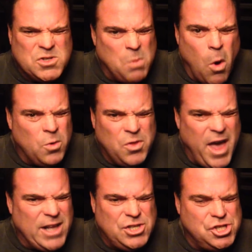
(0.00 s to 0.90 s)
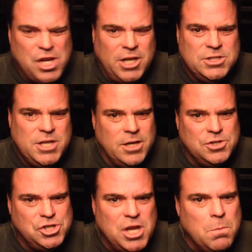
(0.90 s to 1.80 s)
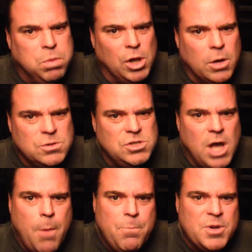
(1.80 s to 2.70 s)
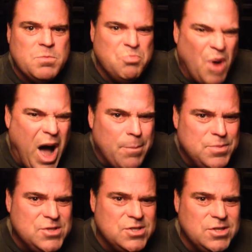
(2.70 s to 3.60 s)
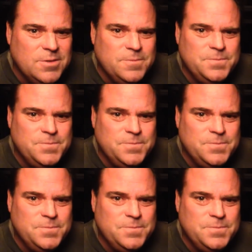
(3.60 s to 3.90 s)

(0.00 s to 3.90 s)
smoke that chick till she blows up and pops.